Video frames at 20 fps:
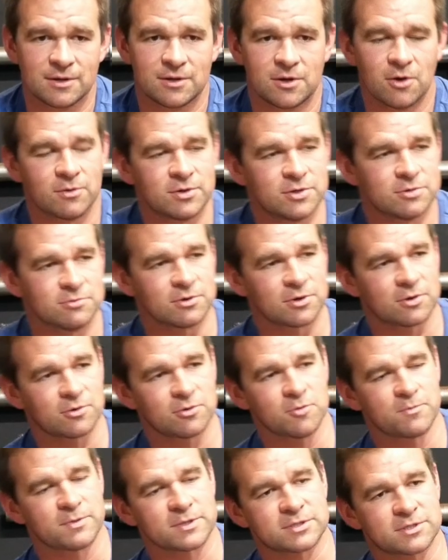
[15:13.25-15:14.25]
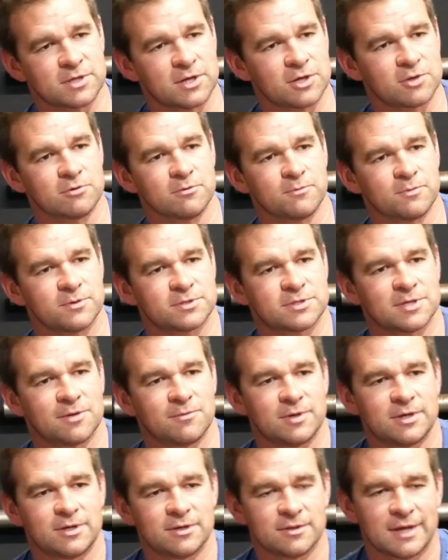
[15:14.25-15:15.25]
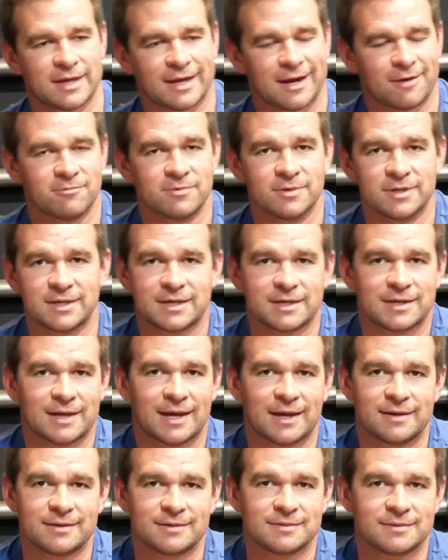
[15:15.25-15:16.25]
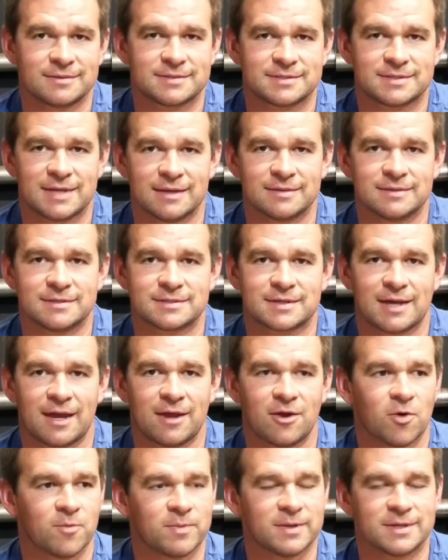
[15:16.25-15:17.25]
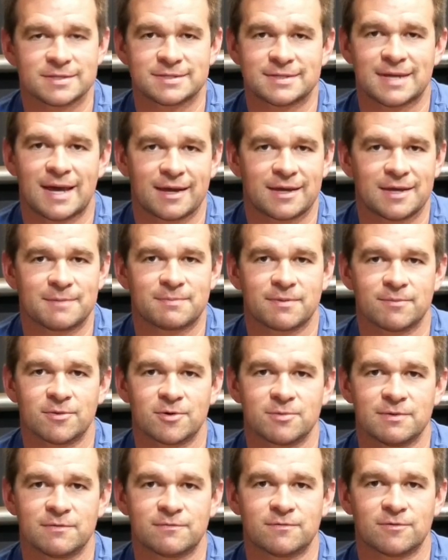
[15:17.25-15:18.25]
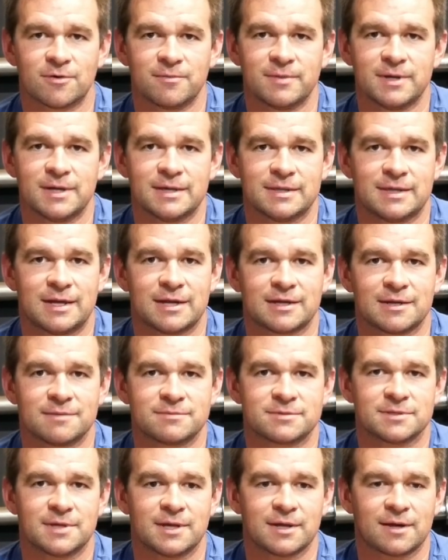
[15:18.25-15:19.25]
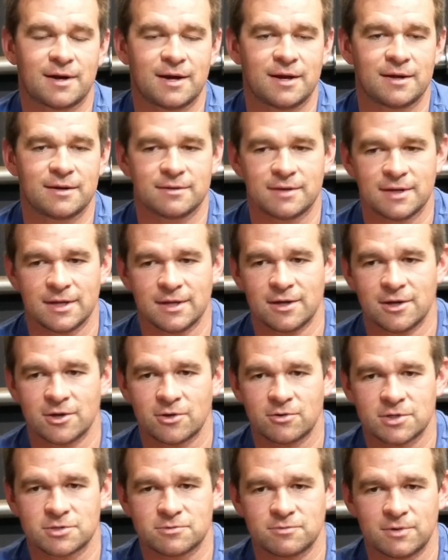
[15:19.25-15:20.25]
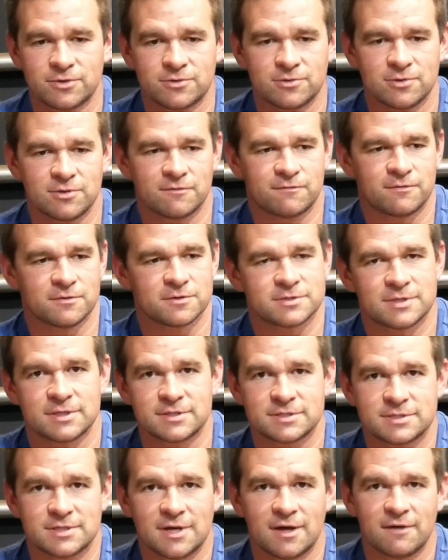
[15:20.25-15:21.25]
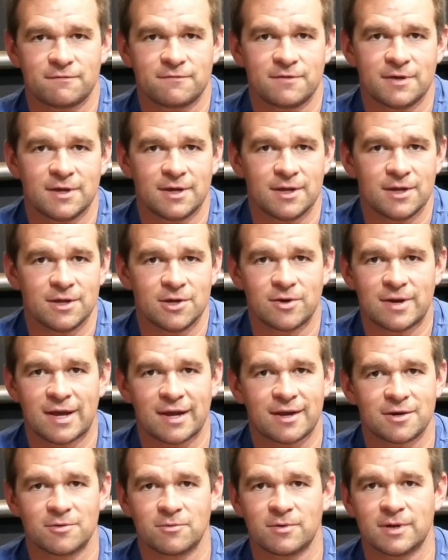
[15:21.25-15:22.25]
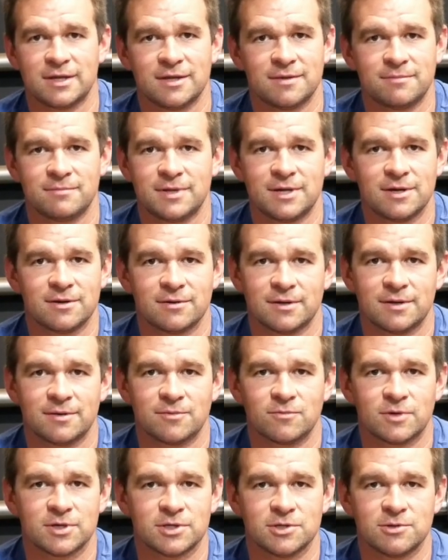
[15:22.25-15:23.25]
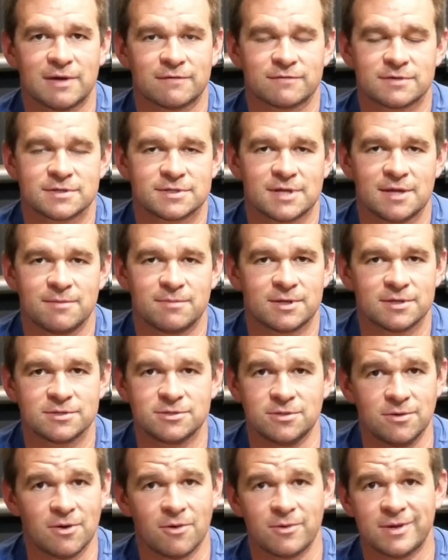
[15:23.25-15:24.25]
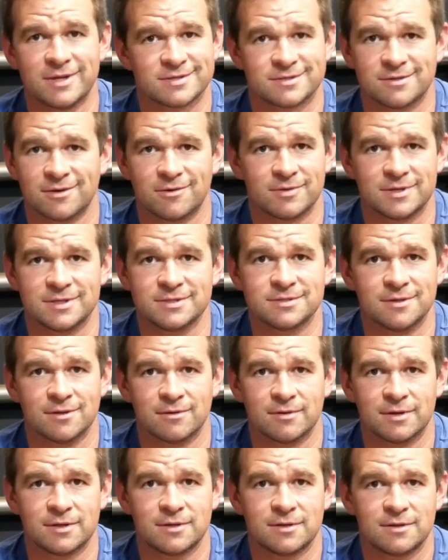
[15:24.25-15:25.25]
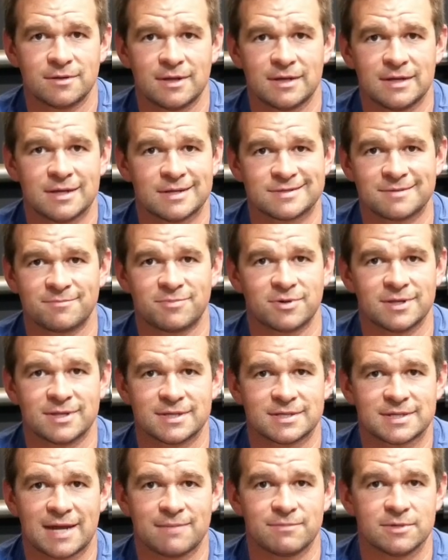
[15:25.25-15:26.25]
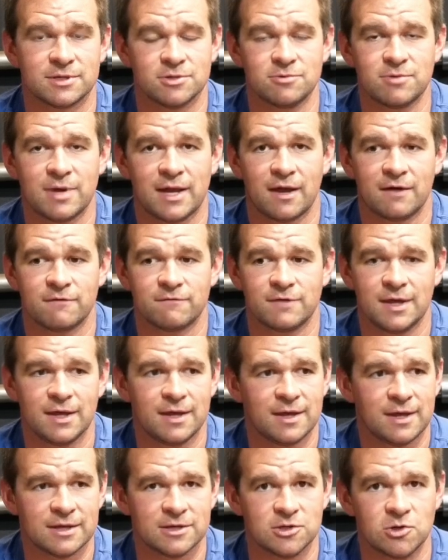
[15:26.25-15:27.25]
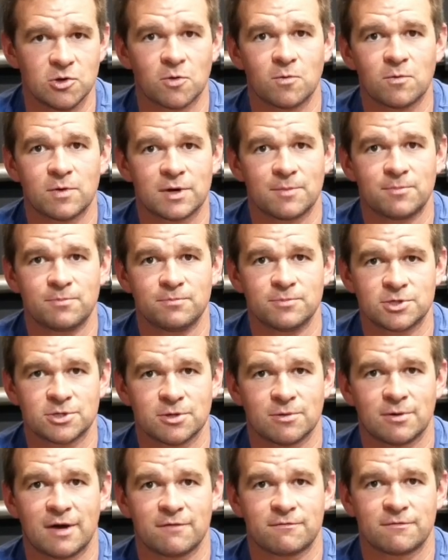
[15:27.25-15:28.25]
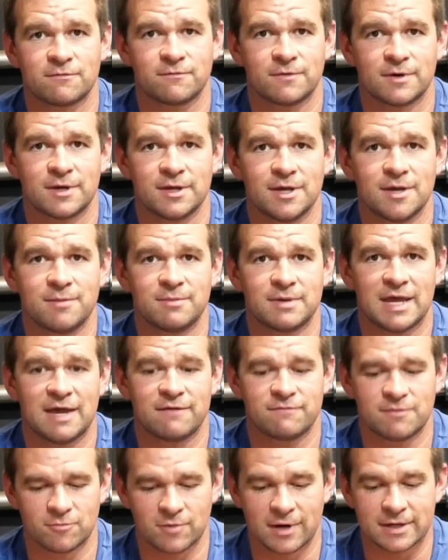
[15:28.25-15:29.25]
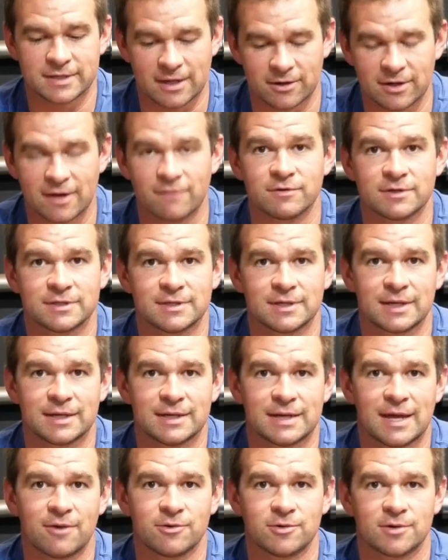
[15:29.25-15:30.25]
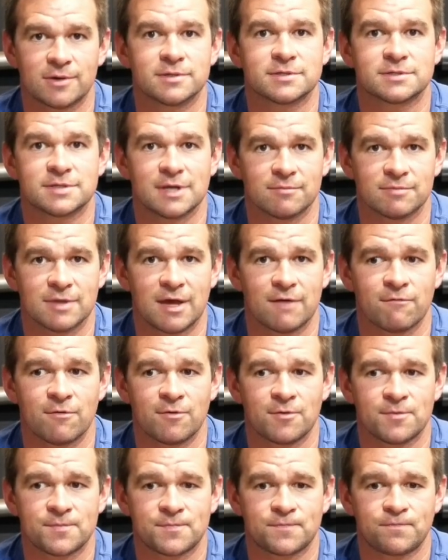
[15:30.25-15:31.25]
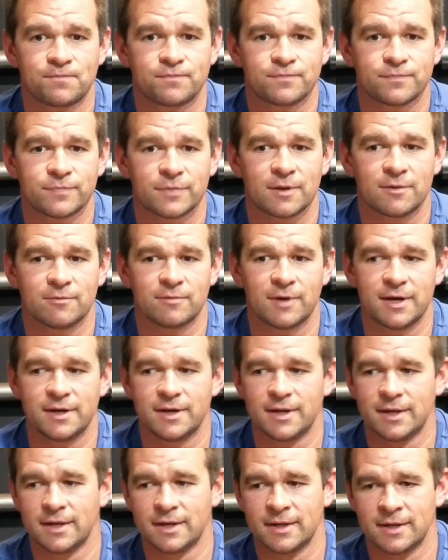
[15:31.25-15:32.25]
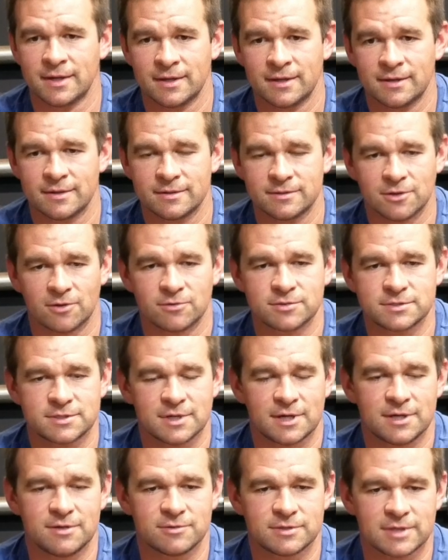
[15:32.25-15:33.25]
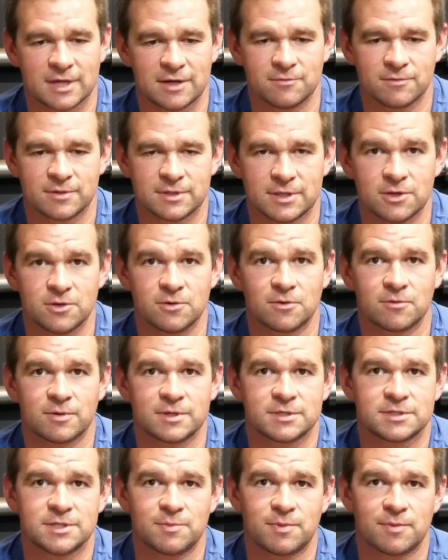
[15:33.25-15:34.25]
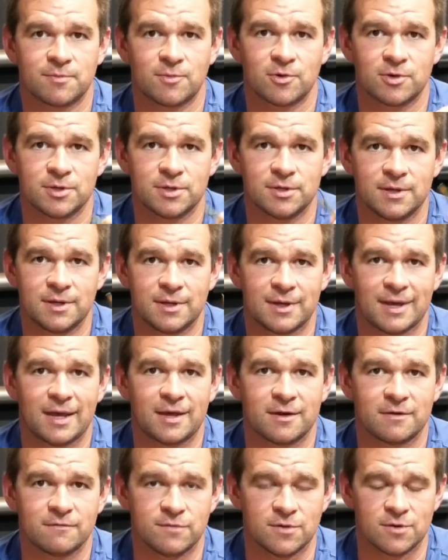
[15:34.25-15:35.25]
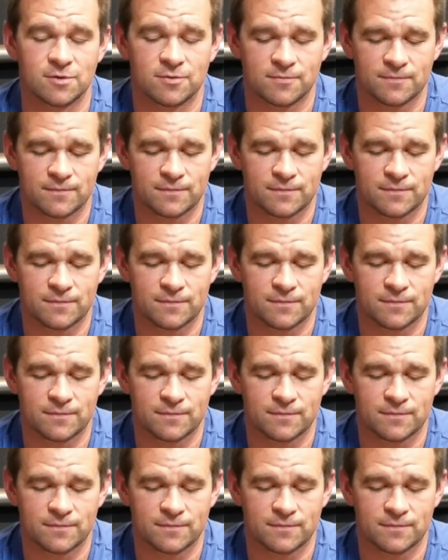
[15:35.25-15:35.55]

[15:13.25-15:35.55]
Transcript: go into a group, a study group with someone, you're like, I really cannot stand this guy. I hope he does not get promoted before me. And then it comes like, all right, Chris, run through your first in stuff. You're not going to want him hearing what you have to say, because you know he doesn't know what he's doing and he hasn't put in the time that you have, and you don't want to show off in front of him and have him write down everything, and now you're on the same level, right? Don't study with anyone that you don't want to see promoted ahead of you.